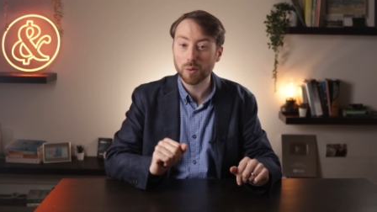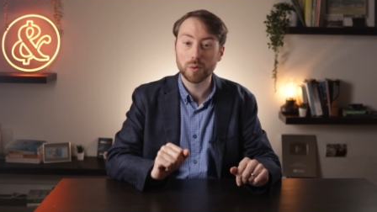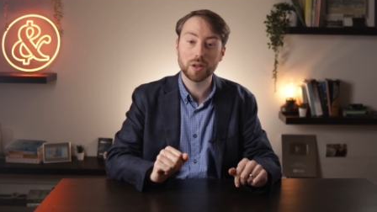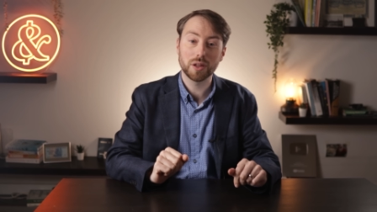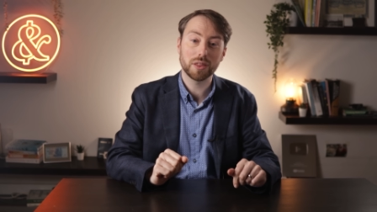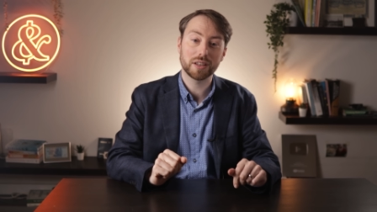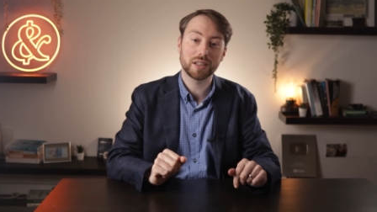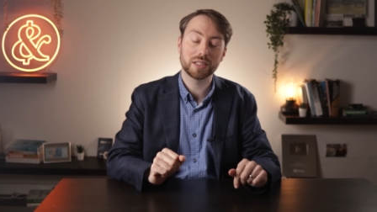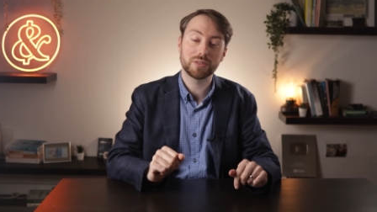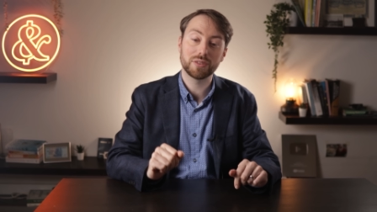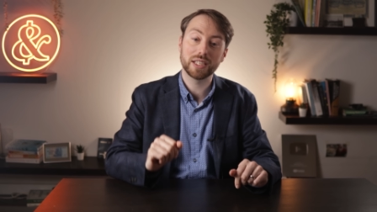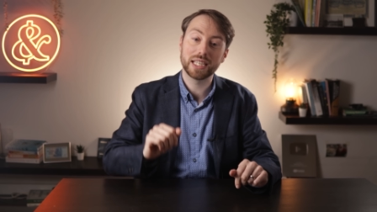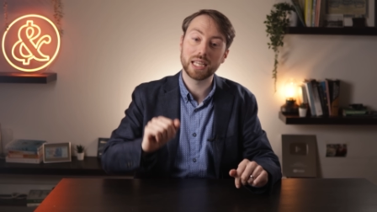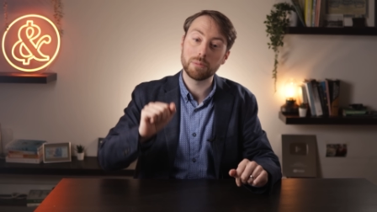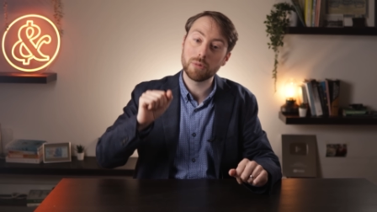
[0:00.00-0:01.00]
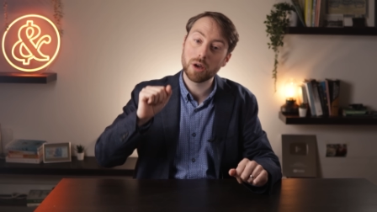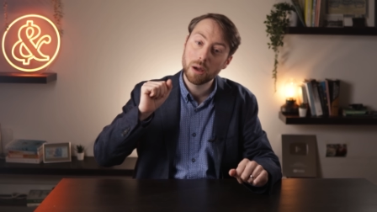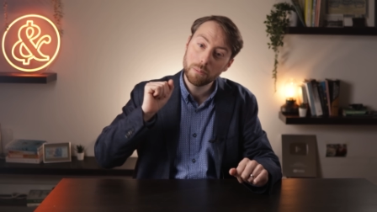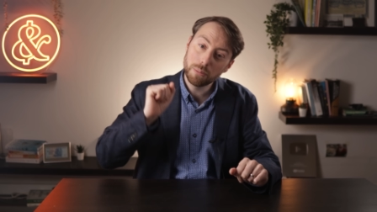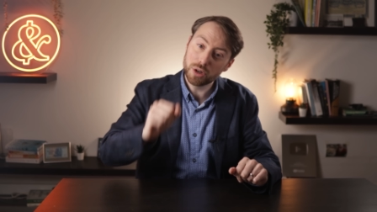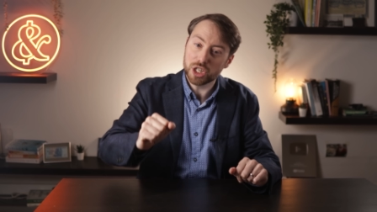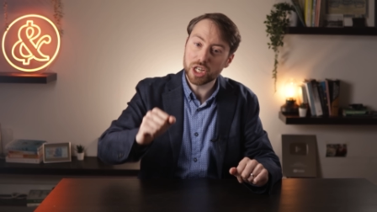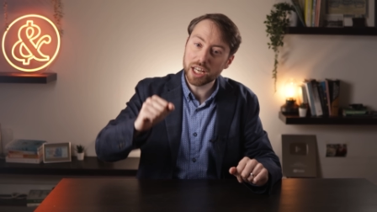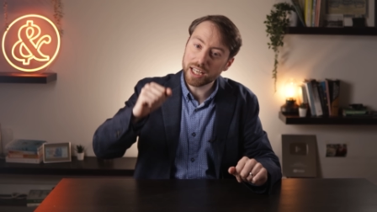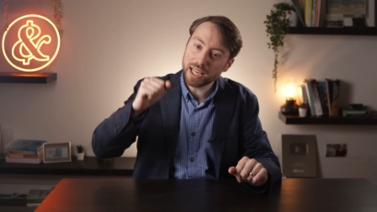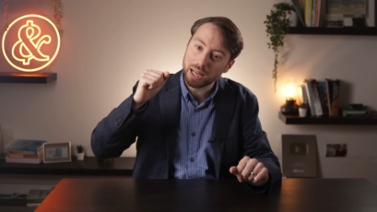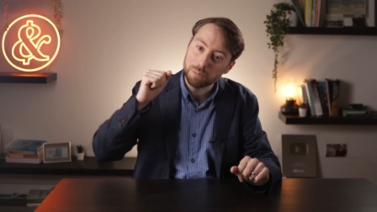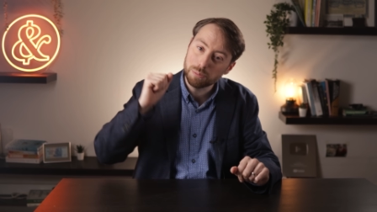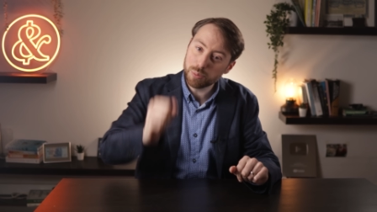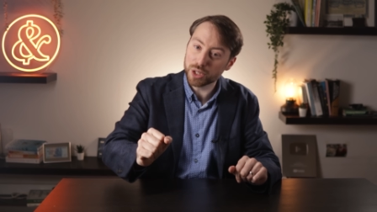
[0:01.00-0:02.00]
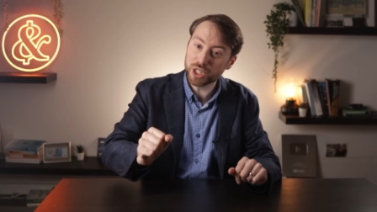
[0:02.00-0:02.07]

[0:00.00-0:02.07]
will the country keep pushing and